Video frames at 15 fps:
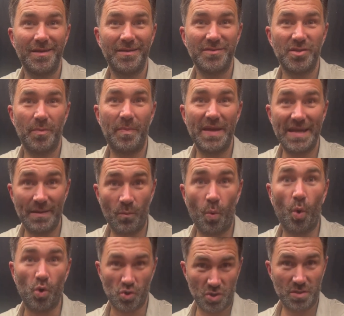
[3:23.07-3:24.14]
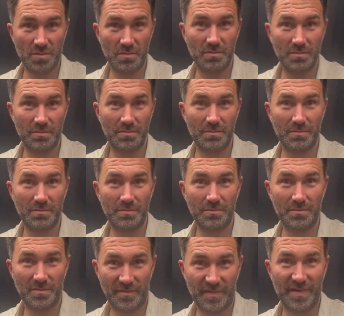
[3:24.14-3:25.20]
to be in wars.
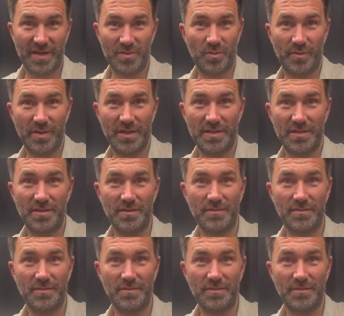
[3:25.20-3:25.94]
I think that's what we need to do.